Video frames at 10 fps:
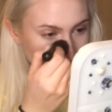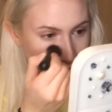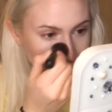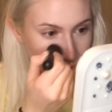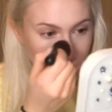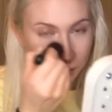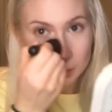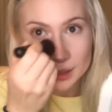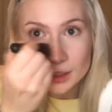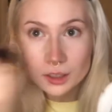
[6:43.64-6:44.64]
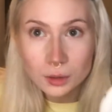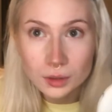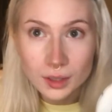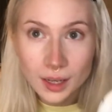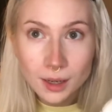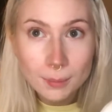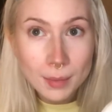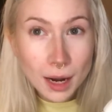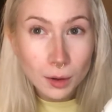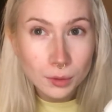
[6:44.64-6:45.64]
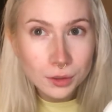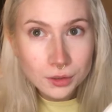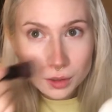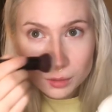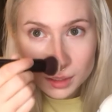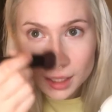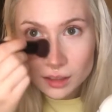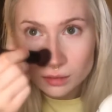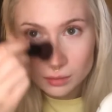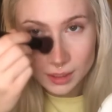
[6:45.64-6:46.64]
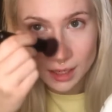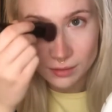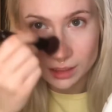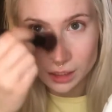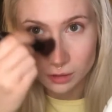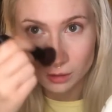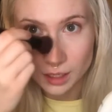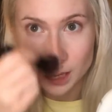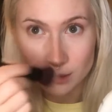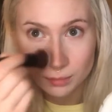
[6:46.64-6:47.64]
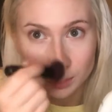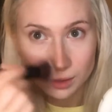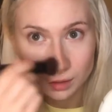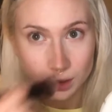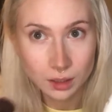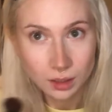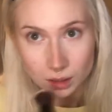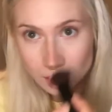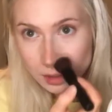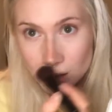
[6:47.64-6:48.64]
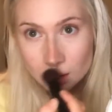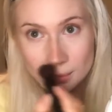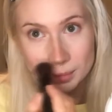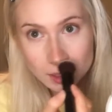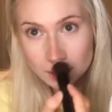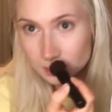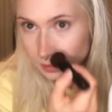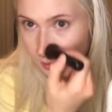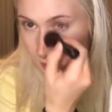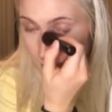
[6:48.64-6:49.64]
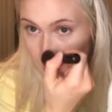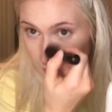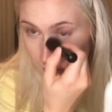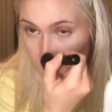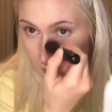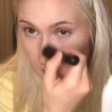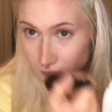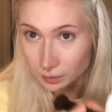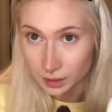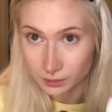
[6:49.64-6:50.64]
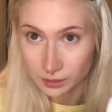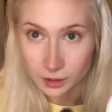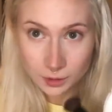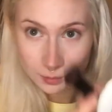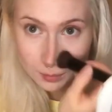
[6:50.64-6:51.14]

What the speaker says: And I always use like powders only. I don't really have any creams. But I mean, you can use whatever.